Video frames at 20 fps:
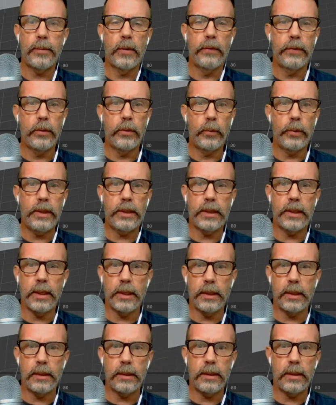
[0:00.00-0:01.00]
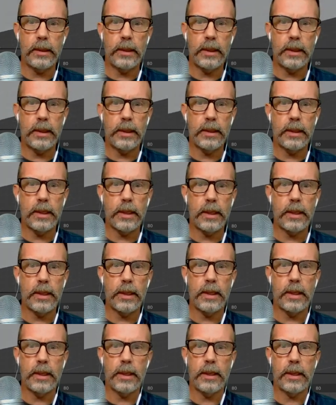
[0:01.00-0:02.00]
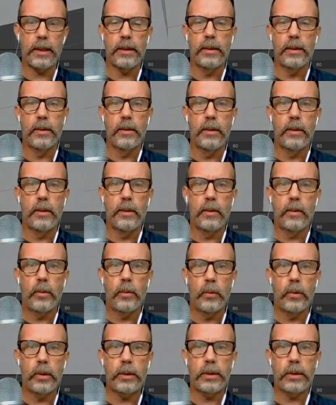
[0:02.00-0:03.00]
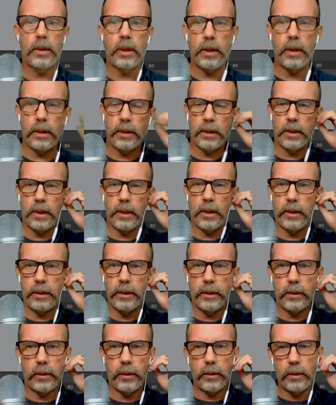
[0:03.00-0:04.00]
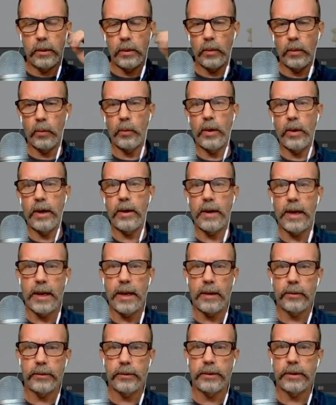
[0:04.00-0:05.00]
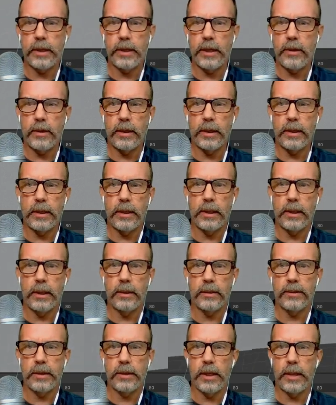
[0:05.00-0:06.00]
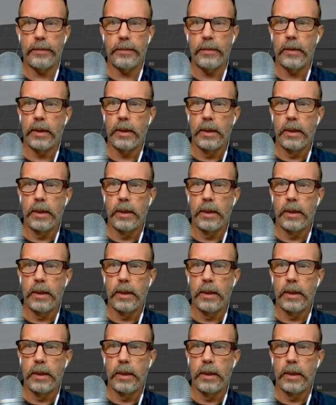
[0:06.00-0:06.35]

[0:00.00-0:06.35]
the weekend and I worked on our little warehouse area here some.